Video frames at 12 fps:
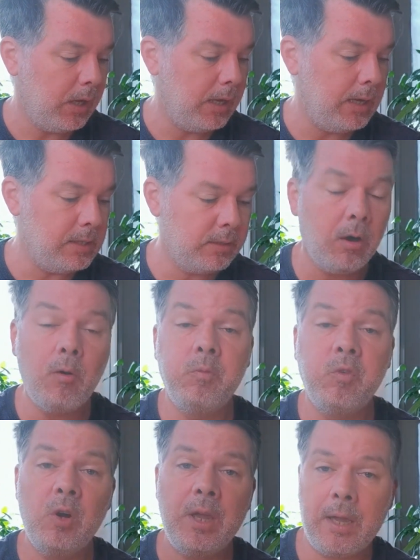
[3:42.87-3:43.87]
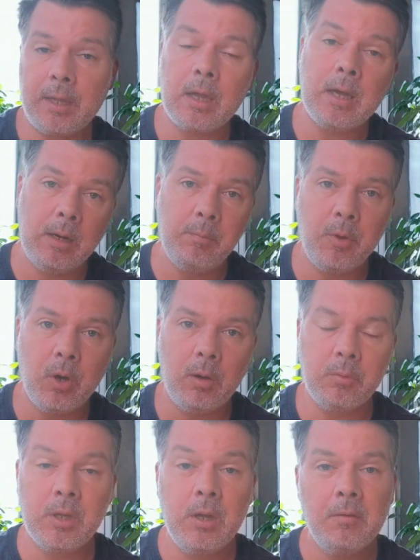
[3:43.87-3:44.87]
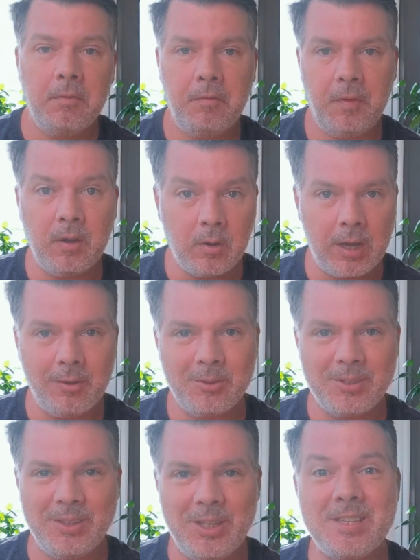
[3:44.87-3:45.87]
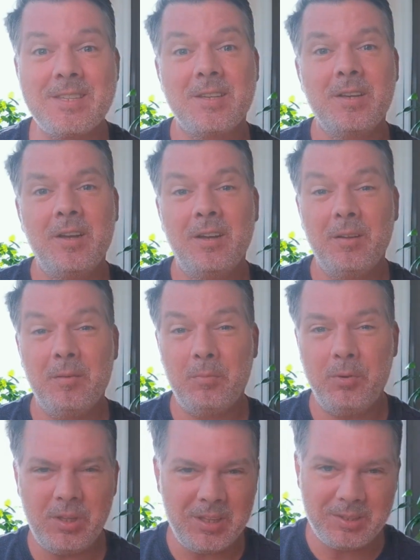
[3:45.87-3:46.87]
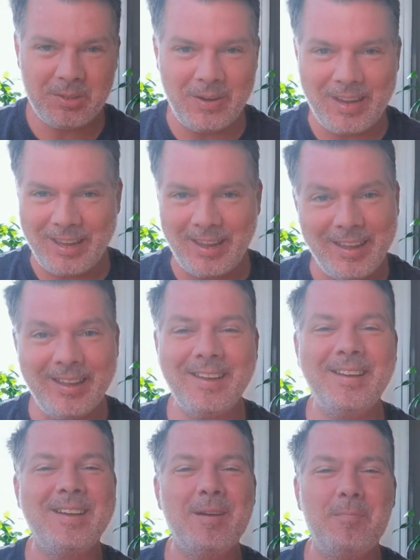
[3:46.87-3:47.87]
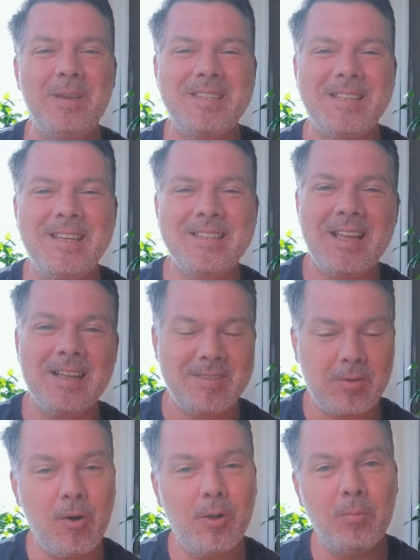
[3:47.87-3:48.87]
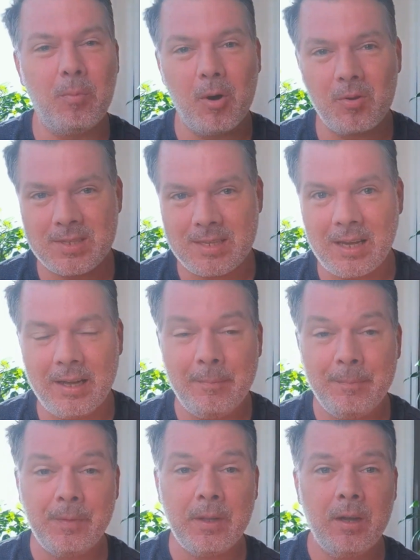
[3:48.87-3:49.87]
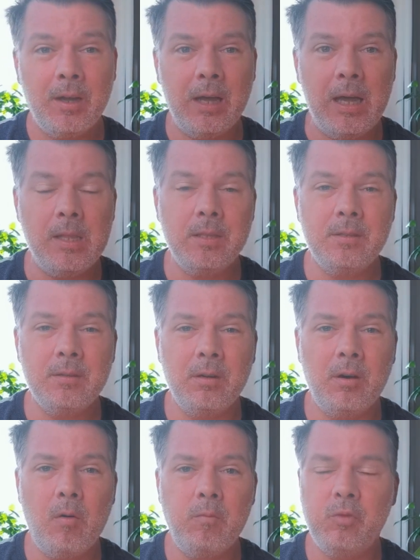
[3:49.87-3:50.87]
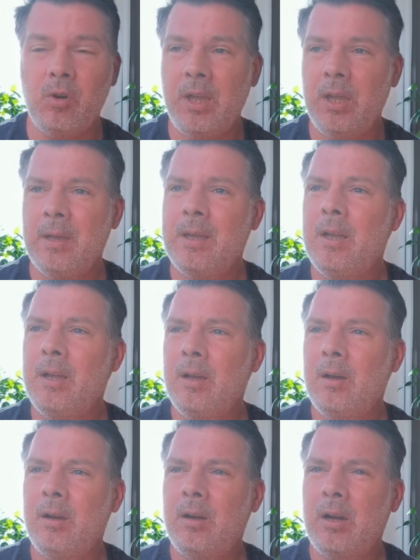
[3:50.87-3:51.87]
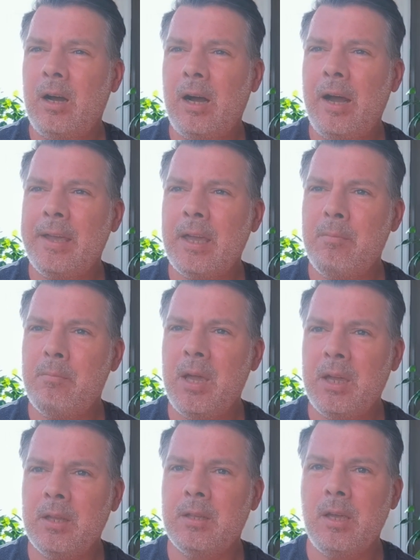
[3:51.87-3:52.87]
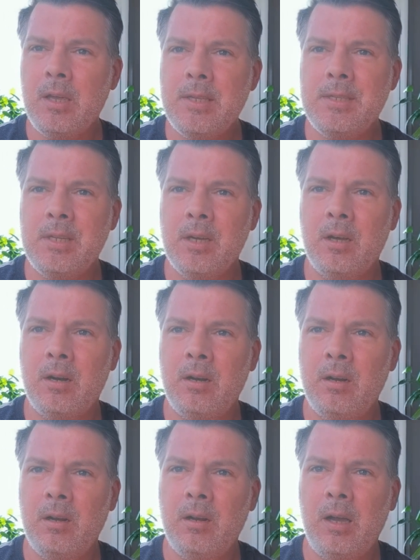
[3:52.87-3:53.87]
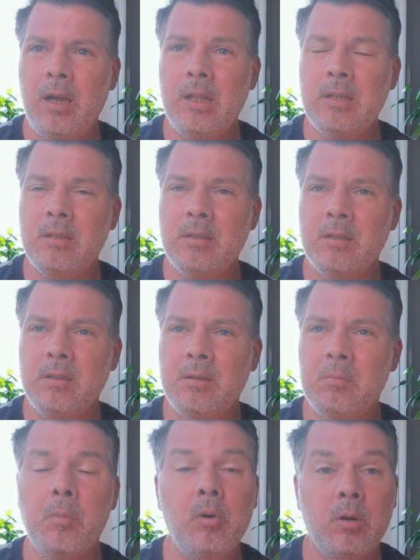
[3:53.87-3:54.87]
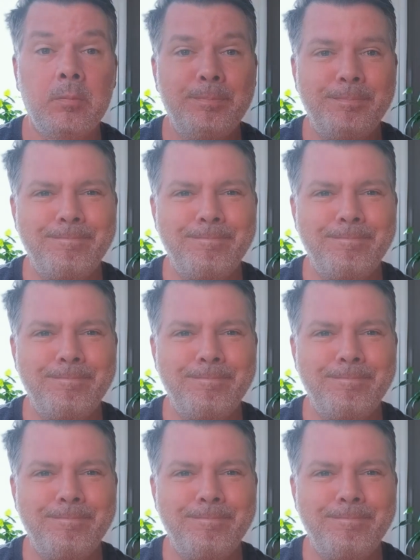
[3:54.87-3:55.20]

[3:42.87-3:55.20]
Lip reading: and hopefully I can help you out figure out this pretty tricky business that's called bonsai, and hopefully I can make it easier and more